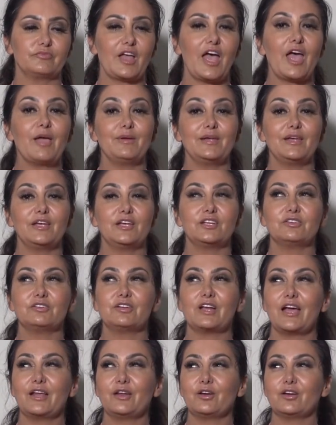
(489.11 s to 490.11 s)
mean,
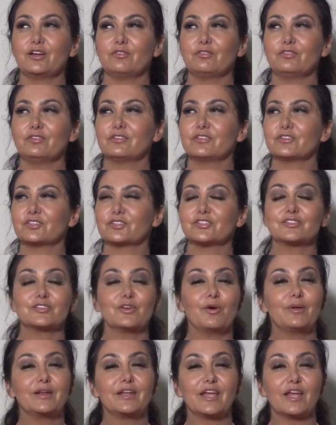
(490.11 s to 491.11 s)
there's
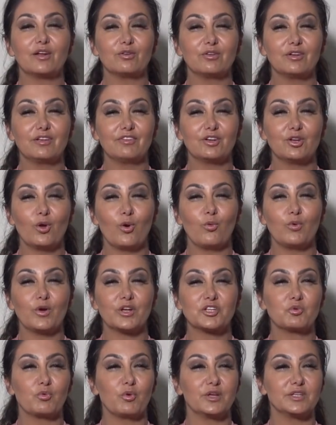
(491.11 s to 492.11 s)
so many. I don't even know
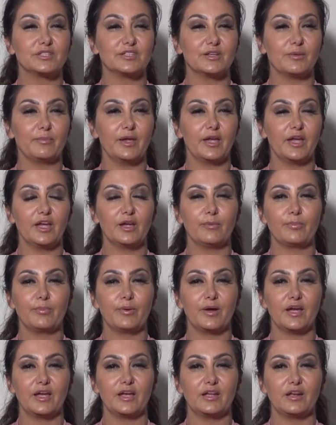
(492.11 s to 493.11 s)
which one to pick,
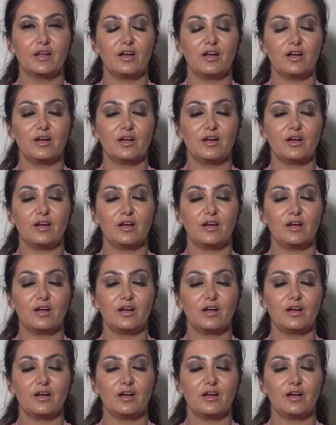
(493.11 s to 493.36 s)
but